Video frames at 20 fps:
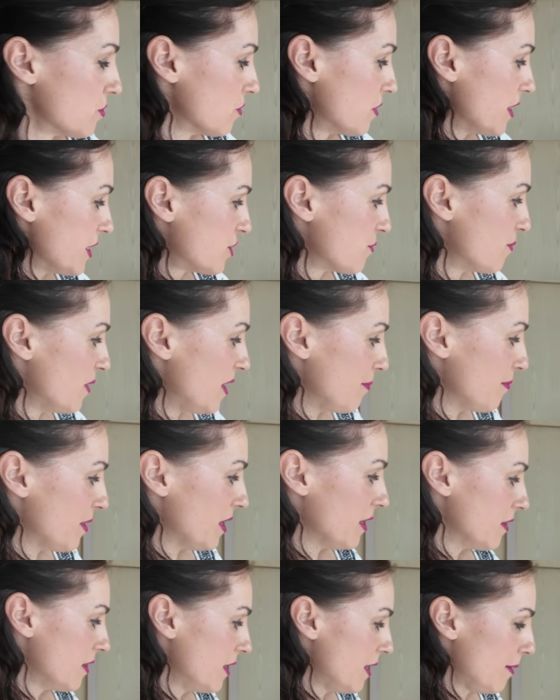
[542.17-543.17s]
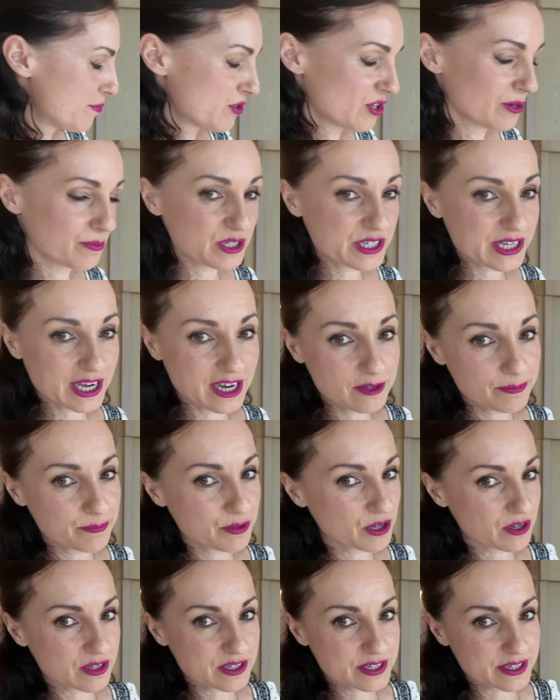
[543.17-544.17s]
So that's why my laptop is out
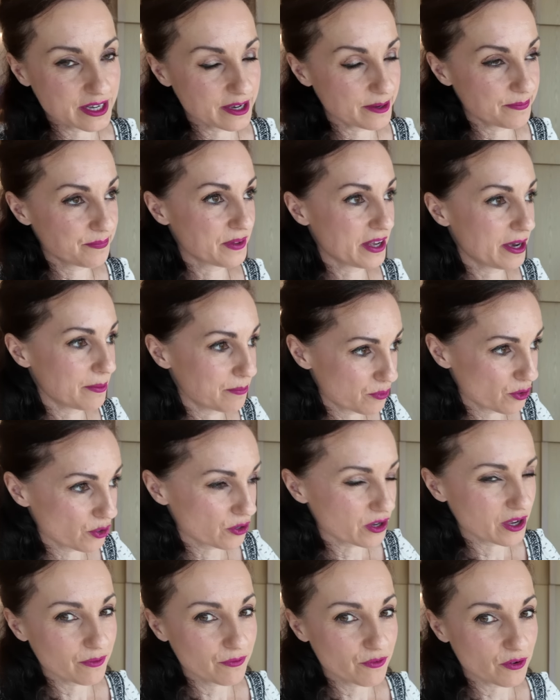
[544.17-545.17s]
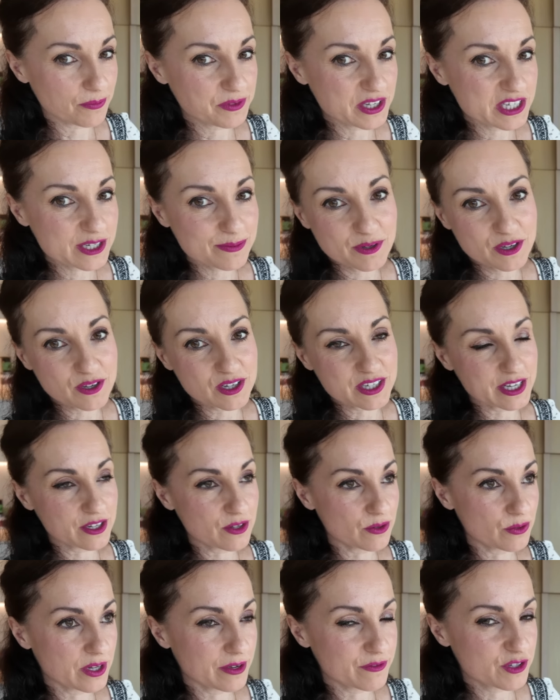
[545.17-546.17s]
because yeah, I'm working from this because I
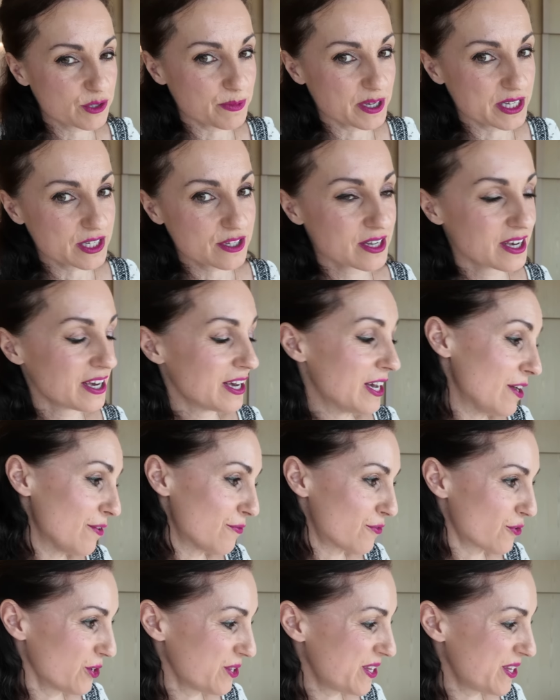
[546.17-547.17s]
don't have space for a